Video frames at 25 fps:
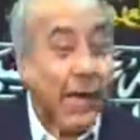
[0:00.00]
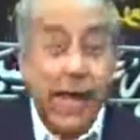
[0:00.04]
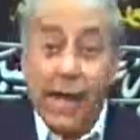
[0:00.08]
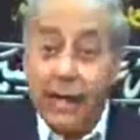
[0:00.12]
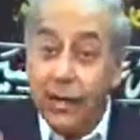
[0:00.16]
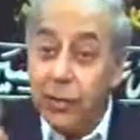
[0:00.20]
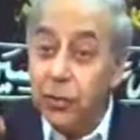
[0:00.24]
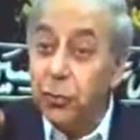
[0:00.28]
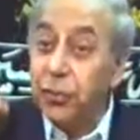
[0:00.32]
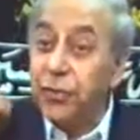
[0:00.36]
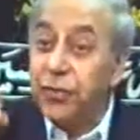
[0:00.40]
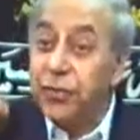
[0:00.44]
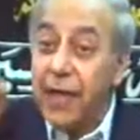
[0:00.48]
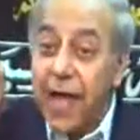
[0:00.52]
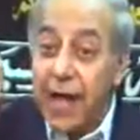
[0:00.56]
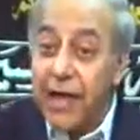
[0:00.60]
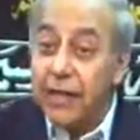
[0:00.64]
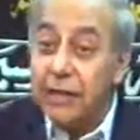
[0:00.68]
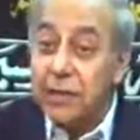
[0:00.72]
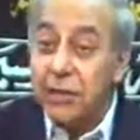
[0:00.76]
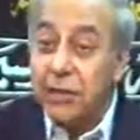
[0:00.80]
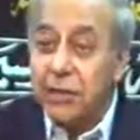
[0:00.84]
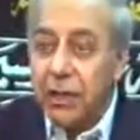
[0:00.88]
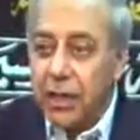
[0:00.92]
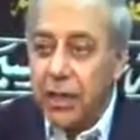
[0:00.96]
and you
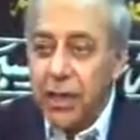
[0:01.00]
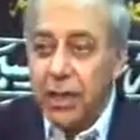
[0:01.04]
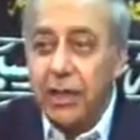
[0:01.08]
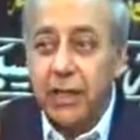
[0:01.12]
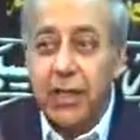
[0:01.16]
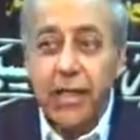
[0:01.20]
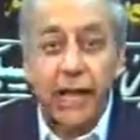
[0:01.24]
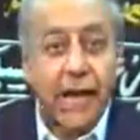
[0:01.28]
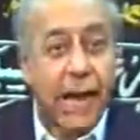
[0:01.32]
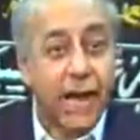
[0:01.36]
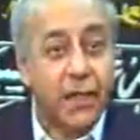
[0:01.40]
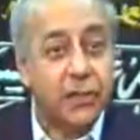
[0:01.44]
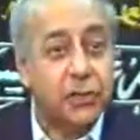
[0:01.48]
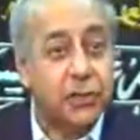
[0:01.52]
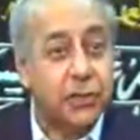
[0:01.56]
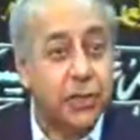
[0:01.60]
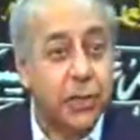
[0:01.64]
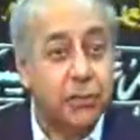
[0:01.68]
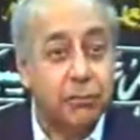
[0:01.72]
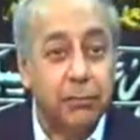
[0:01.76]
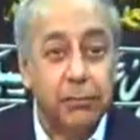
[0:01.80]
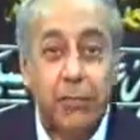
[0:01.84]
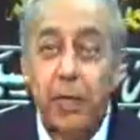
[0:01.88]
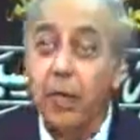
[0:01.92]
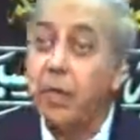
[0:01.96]
then turn against
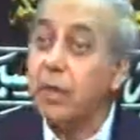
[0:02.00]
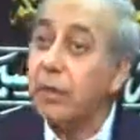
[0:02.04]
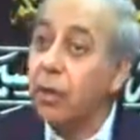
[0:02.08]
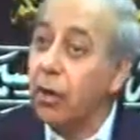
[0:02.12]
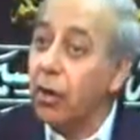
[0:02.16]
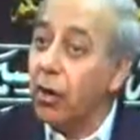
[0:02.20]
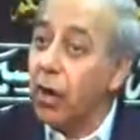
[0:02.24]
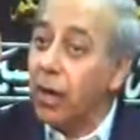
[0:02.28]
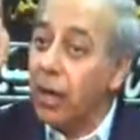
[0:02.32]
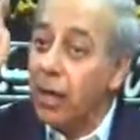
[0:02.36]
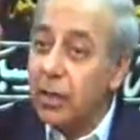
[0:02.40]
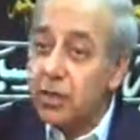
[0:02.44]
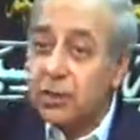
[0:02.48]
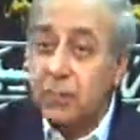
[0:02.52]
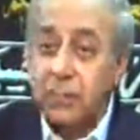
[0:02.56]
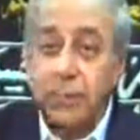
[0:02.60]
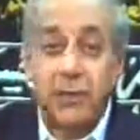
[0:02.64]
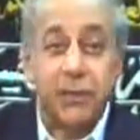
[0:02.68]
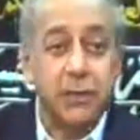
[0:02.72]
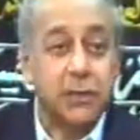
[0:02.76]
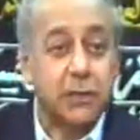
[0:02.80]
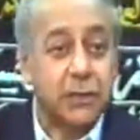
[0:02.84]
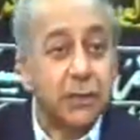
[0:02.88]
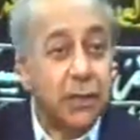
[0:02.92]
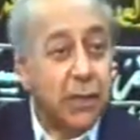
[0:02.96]
him, your
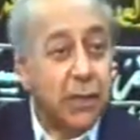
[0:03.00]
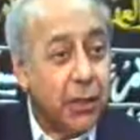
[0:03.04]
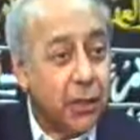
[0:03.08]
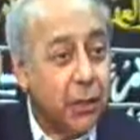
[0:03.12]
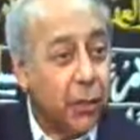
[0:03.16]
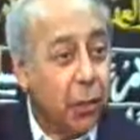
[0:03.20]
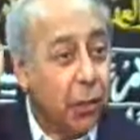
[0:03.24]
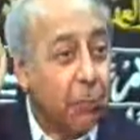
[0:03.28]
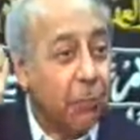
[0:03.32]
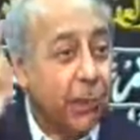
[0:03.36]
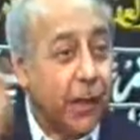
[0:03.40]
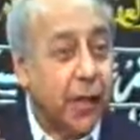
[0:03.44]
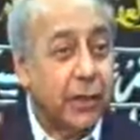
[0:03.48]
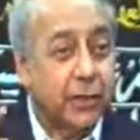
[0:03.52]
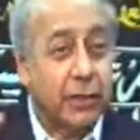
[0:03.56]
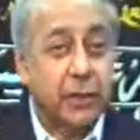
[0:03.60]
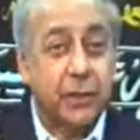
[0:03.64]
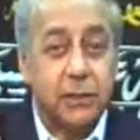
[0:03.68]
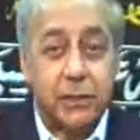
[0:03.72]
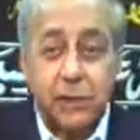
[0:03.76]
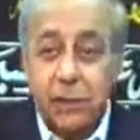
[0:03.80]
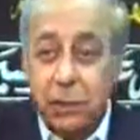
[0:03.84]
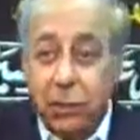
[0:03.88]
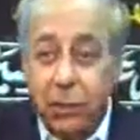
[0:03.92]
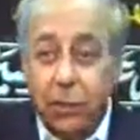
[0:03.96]
husbands, your
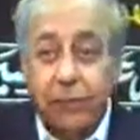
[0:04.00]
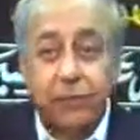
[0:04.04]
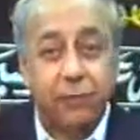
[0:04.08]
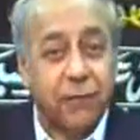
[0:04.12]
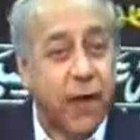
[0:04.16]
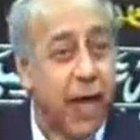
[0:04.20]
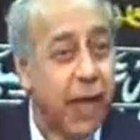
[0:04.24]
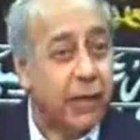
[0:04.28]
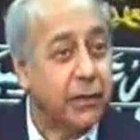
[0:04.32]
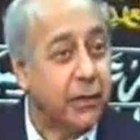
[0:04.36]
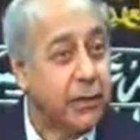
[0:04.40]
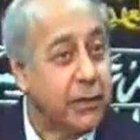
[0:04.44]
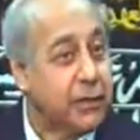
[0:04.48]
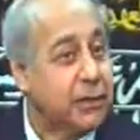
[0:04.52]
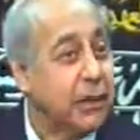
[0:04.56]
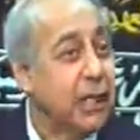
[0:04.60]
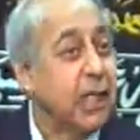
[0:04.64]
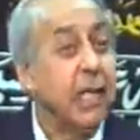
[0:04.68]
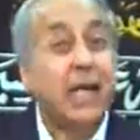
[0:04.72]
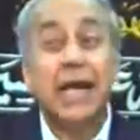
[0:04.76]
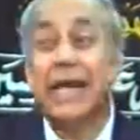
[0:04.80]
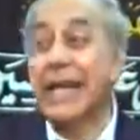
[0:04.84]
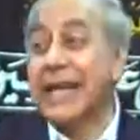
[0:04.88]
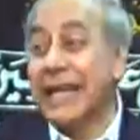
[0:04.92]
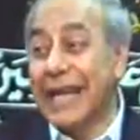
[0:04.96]
brothers, your fathers,
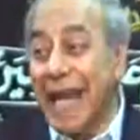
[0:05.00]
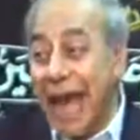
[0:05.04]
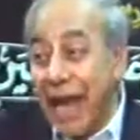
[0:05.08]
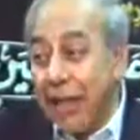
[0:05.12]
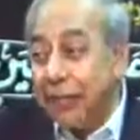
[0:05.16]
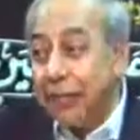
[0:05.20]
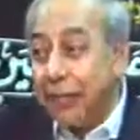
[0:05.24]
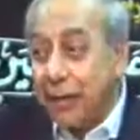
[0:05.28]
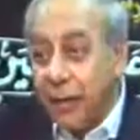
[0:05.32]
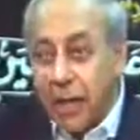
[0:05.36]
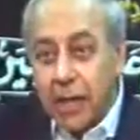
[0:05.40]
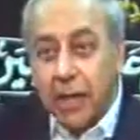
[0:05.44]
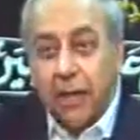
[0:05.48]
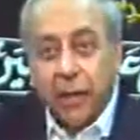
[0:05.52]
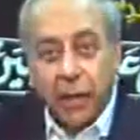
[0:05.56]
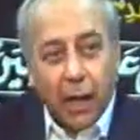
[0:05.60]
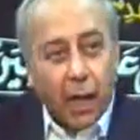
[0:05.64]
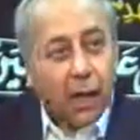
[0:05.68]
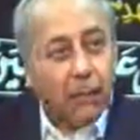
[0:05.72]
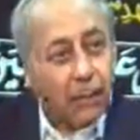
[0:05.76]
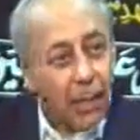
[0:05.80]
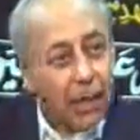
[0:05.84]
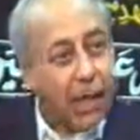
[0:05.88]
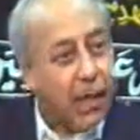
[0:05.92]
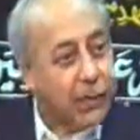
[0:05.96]
gathered in
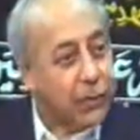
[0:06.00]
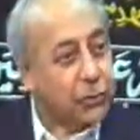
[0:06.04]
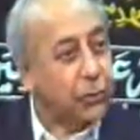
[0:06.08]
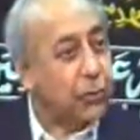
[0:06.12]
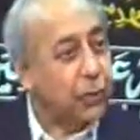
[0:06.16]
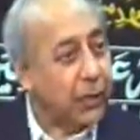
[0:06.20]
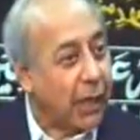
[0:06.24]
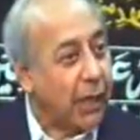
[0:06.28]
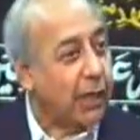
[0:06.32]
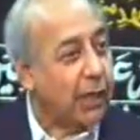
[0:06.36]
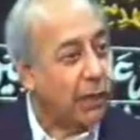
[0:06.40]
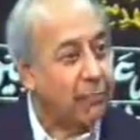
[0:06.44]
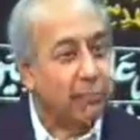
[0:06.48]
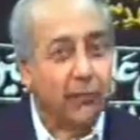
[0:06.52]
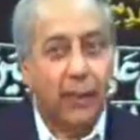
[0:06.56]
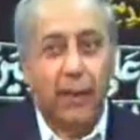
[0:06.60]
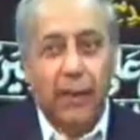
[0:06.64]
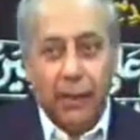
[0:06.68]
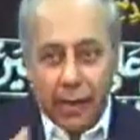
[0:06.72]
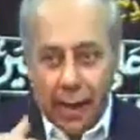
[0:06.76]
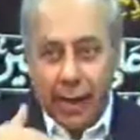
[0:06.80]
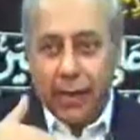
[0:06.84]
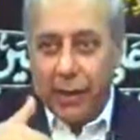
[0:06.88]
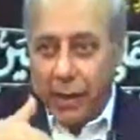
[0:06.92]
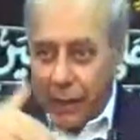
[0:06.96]
Karbala to kill him
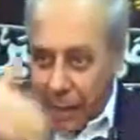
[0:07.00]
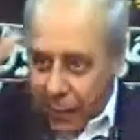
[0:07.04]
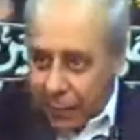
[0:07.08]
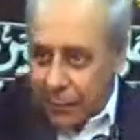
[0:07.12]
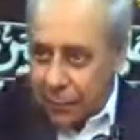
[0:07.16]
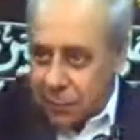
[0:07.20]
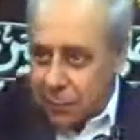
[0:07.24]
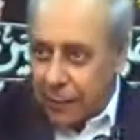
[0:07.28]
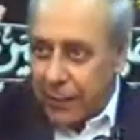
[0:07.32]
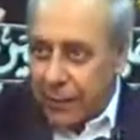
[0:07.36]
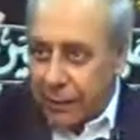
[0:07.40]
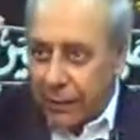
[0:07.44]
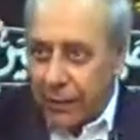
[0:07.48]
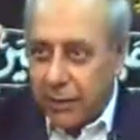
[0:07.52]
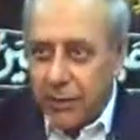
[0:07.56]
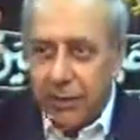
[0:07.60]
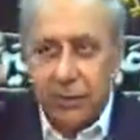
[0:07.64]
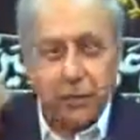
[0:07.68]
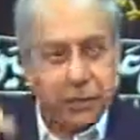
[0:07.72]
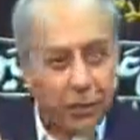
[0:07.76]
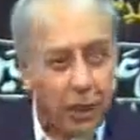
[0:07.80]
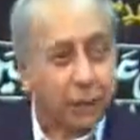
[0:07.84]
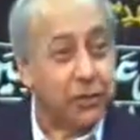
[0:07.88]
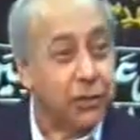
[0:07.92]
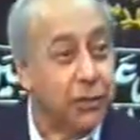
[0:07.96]
and ultimately
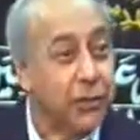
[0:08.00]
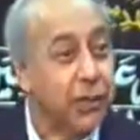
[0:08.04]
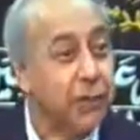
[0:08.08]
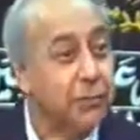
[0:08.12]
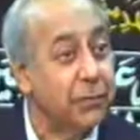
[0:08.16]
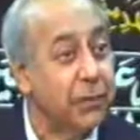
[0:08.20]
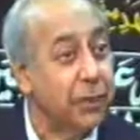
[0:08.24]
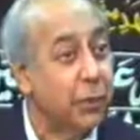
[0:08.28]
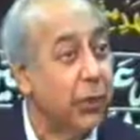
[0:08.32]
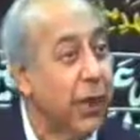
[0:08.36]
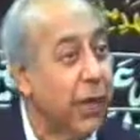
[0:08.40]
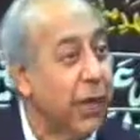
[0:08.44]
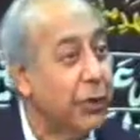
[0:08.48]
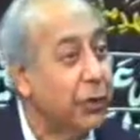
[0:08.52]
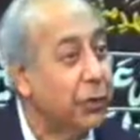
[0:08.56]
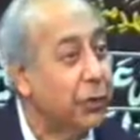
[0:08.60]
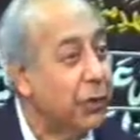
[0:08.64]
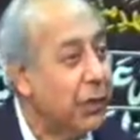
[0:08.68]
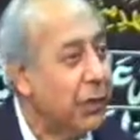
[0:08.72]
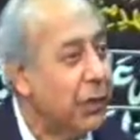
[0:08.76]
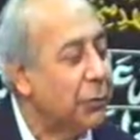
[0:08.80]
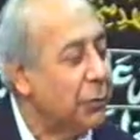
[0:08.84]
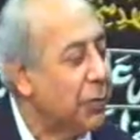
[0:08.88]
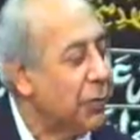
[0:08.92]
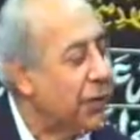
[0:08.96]
slaughtered him the way you
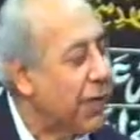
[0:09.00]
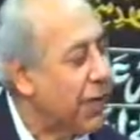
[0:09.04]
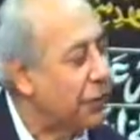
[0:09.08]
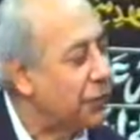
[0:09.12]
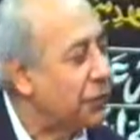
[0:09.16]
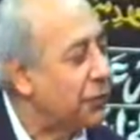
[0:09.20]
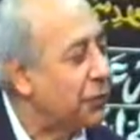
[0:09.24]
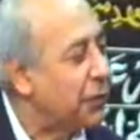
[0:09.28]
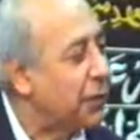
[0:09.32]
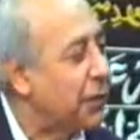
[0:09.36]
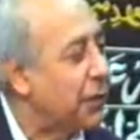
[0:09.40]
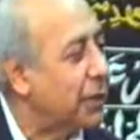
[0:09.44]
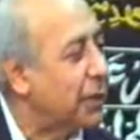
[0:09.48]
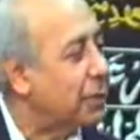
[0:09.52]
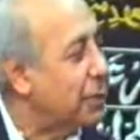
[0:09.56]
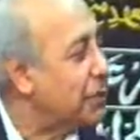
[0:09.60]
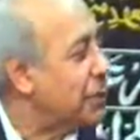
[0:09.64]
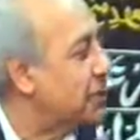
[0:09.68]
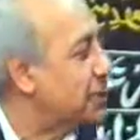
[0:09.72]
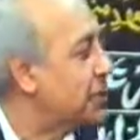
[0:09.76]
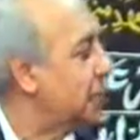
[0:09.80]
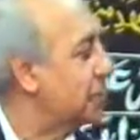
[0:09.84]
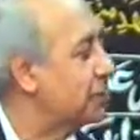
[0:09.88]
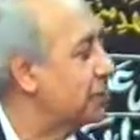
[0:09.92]
did without thirst?